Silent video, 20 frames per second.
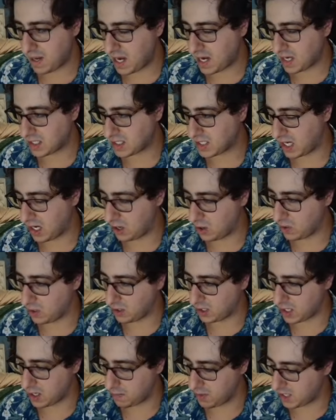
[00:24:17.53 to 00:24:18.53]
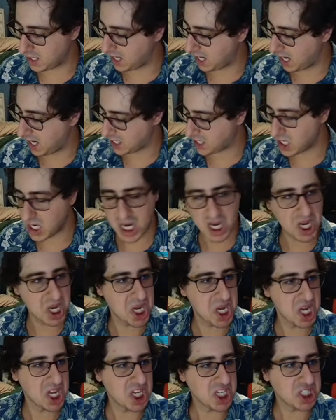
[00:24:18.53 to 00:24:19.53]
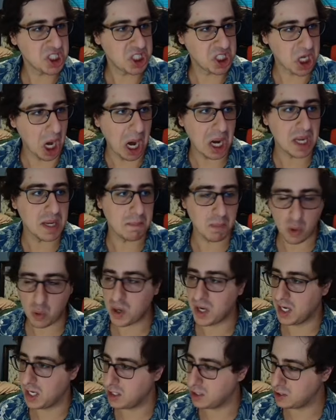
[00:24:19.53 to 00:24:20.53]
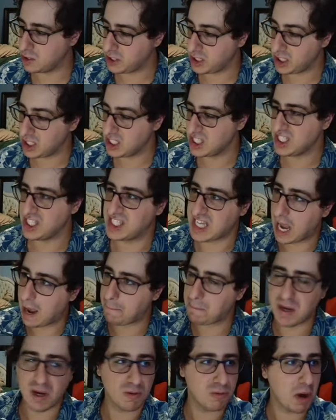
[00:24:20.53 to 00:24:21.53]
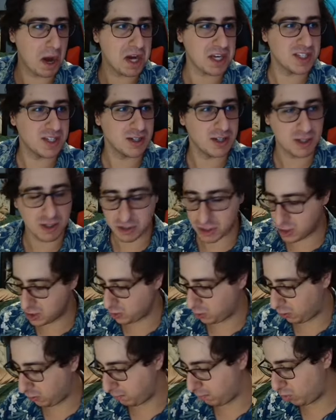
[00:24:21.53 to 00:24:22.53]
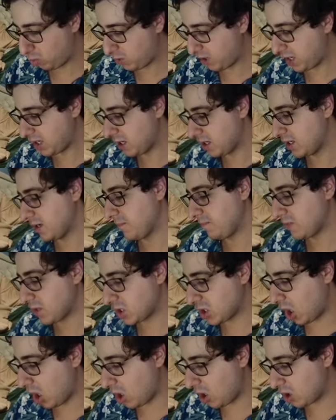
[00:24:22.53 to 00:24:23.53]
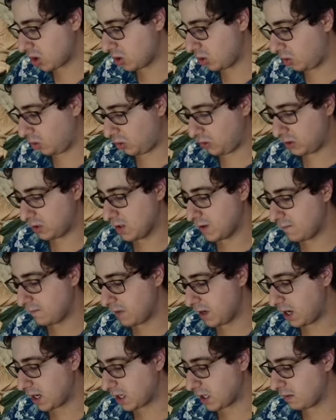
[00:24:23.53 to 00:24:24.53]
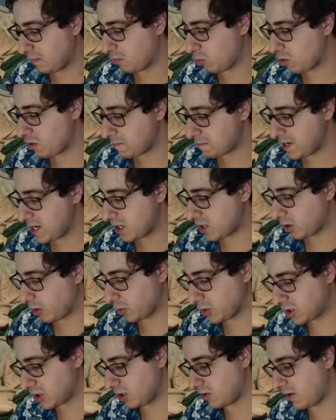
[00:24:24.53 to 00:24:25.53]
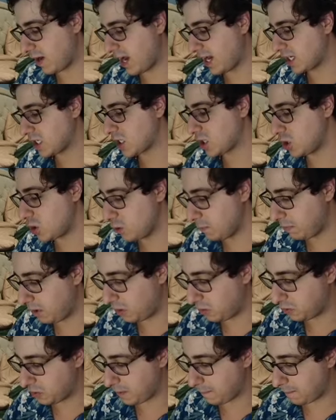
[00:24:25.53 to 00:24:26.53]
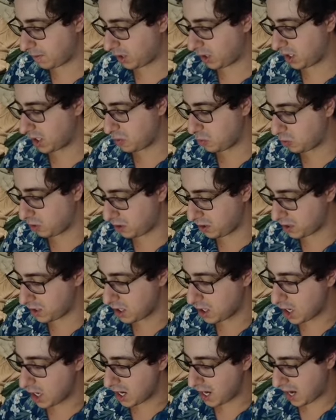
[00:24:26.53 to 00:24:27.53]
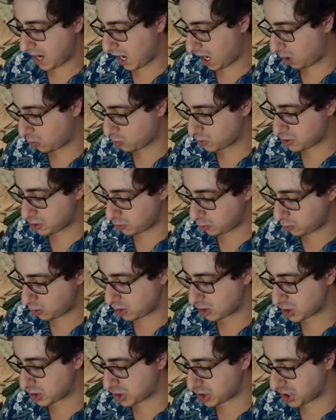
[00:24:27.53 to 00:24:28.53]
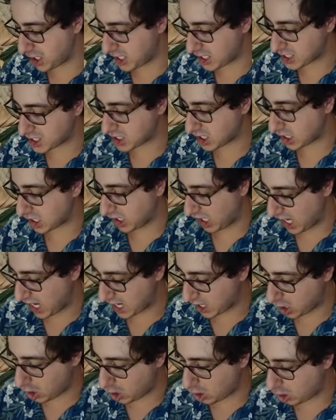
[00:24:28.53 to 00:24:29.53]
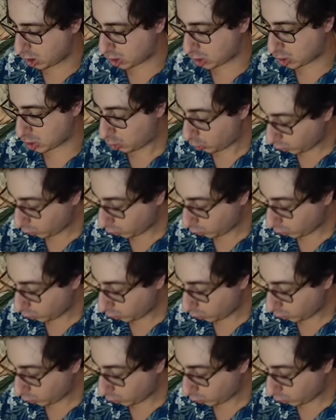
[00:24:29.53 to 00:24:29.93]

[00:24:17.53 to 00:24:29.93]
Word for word: Bang it down give me that. Shocky boy energy. Zap you right to your soul, boy. Carkol, fucking uh, Morpeko, Durant, Cubone, Pawniard, Houndour, Shinx, Gligar,